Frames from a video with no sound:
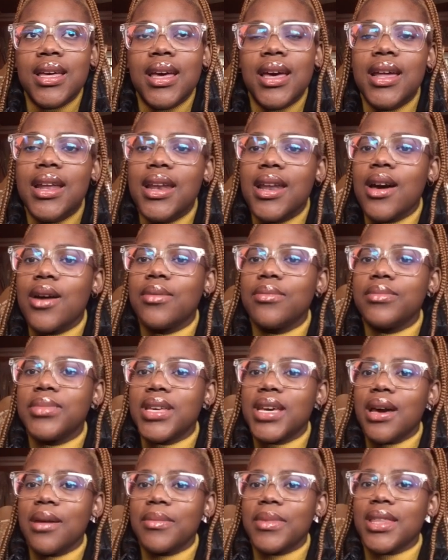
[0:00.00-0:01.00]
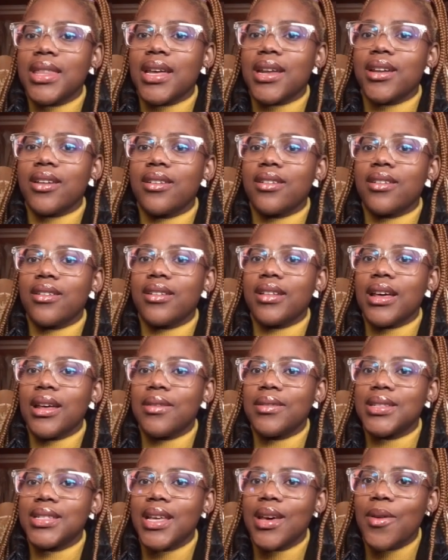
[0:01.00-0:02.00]
And now I'm becoming that girl.
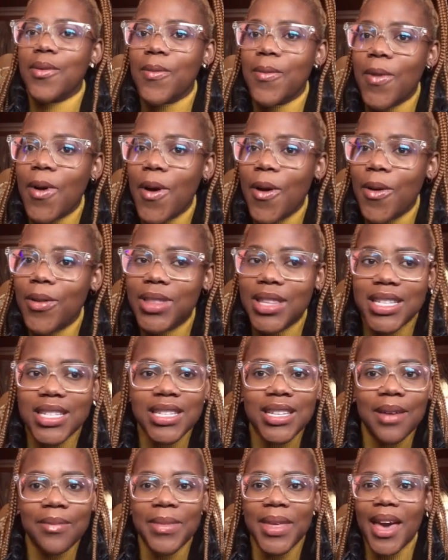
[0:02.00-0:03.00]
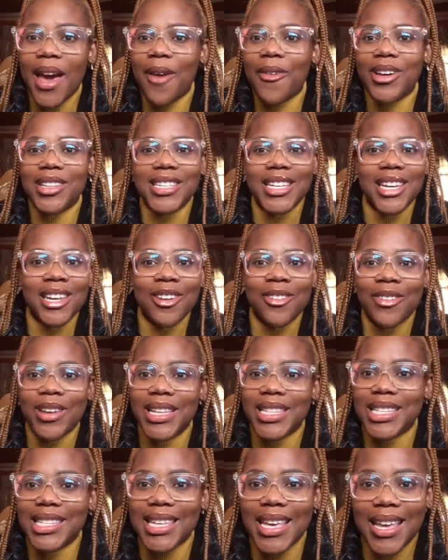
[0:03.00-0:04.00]
And I was like, whoa, this is something I wanted in
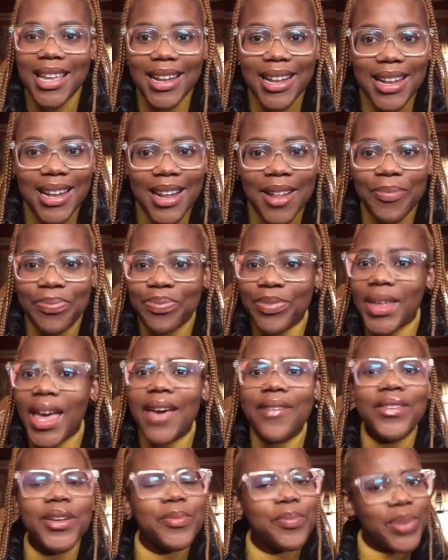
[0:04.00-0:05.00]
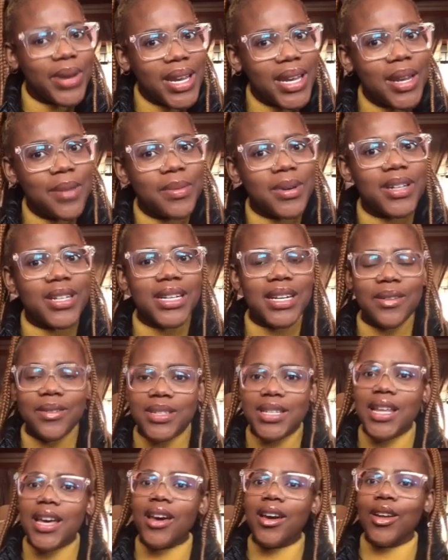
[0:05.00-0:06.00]
grade 10. I even prayed about it. I
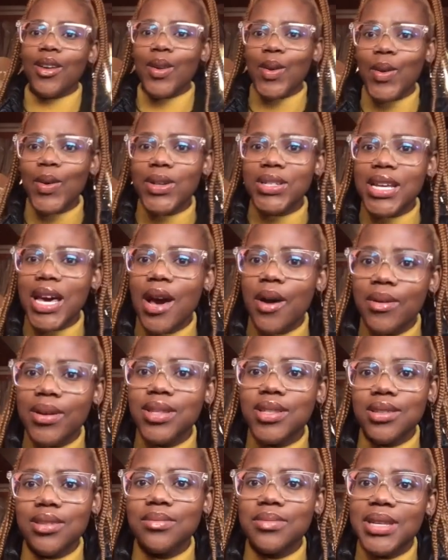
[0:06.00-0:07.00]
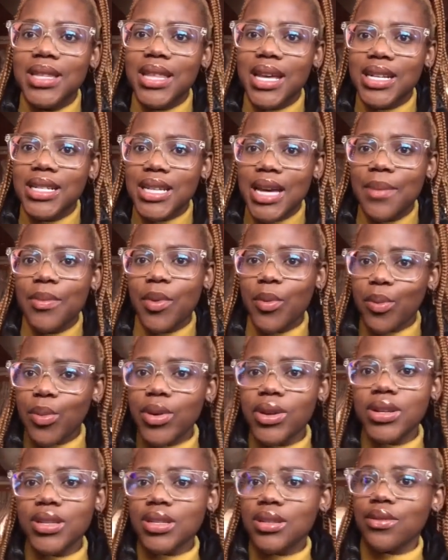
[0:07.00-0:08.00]
was like, Lord, I want to be that type of
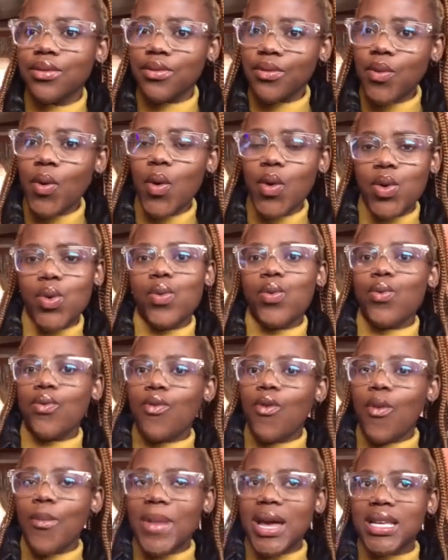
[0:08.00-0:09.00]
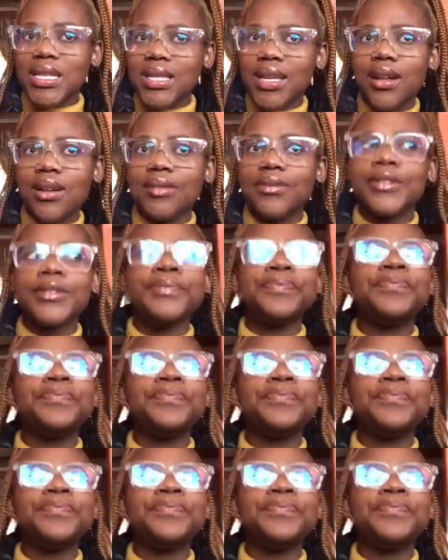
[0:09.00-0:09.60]
person for you, for myself.